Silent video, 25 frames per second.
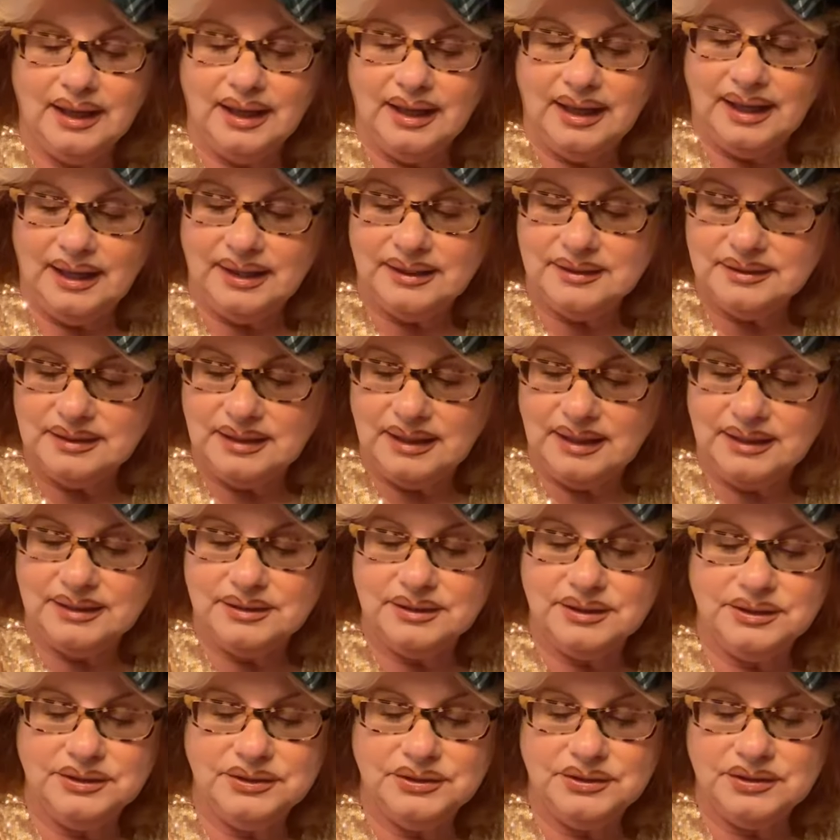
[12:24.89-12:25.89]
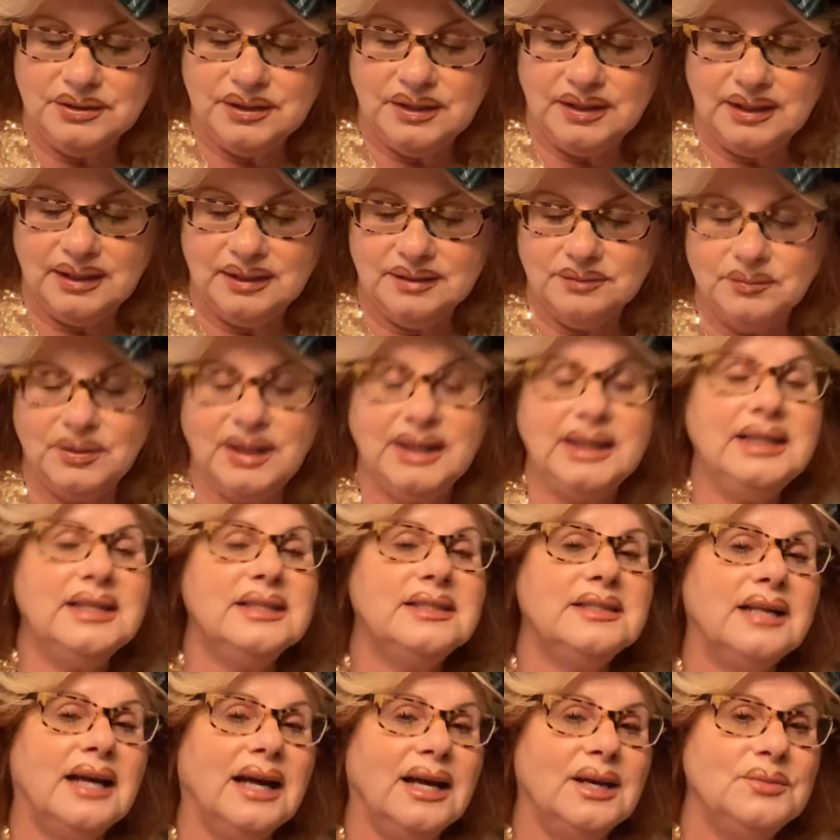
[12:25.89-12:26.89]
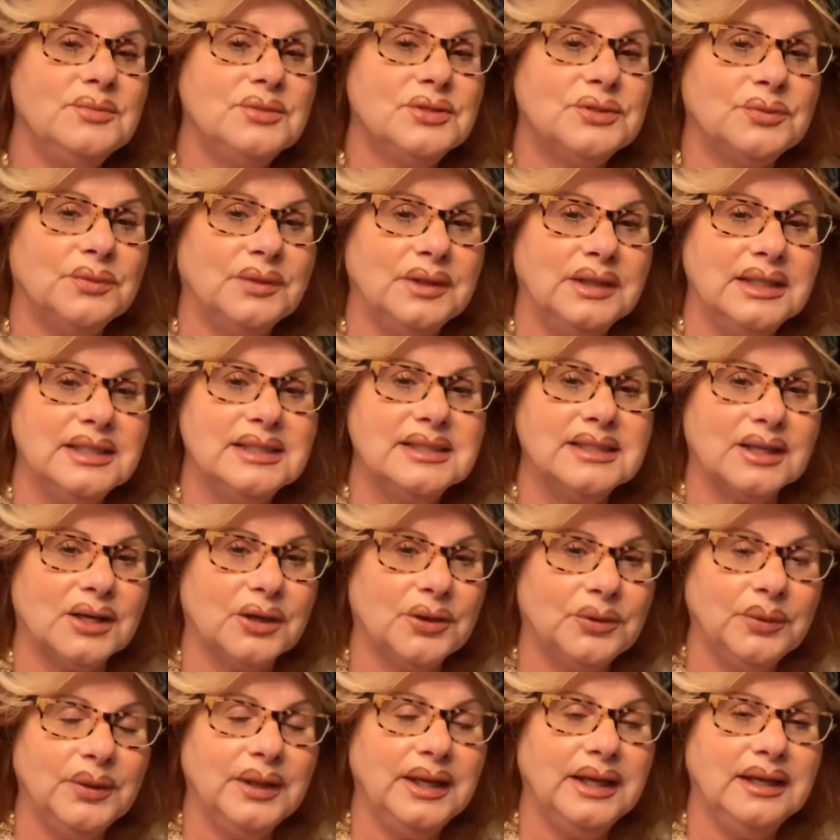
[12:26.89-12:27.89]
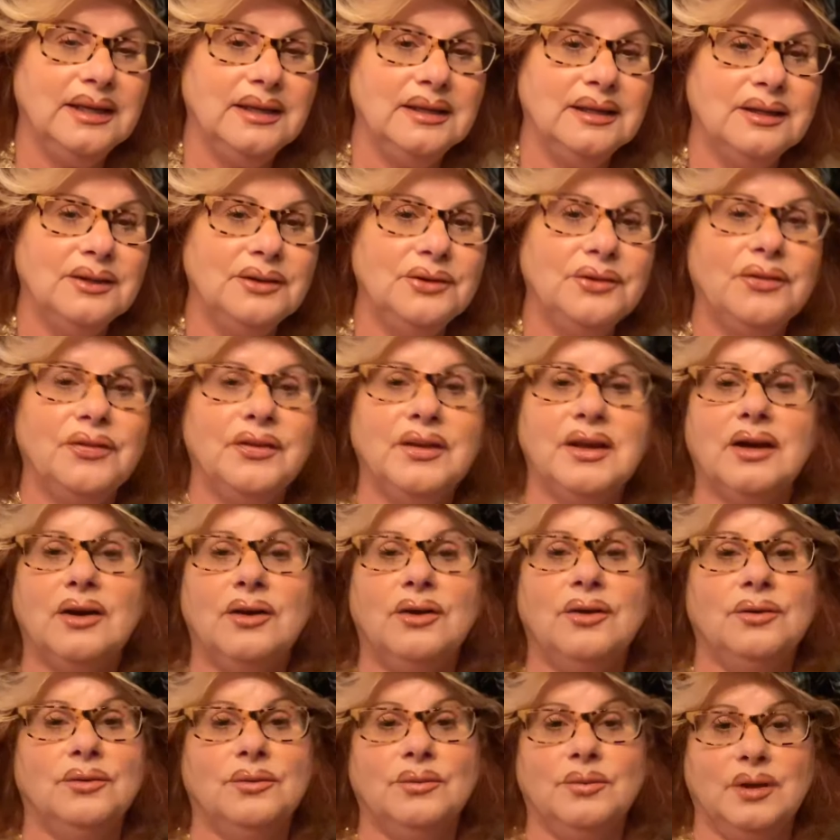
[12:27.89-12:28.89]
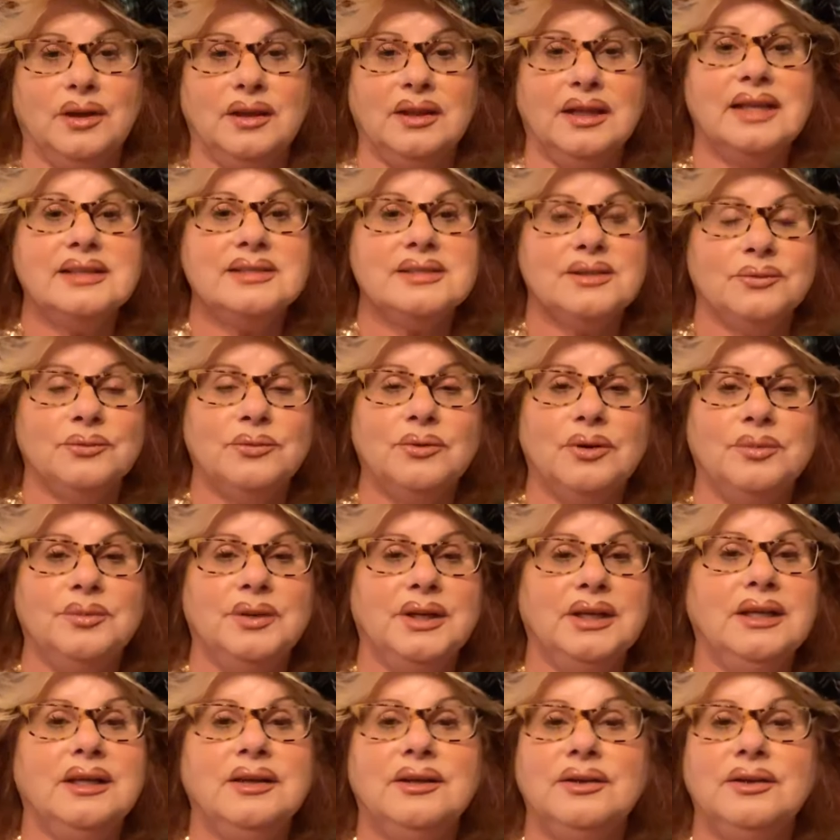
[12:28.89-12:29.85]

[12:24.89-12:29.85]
And many a times when it's a queen, you think, oh, well, that's a woman.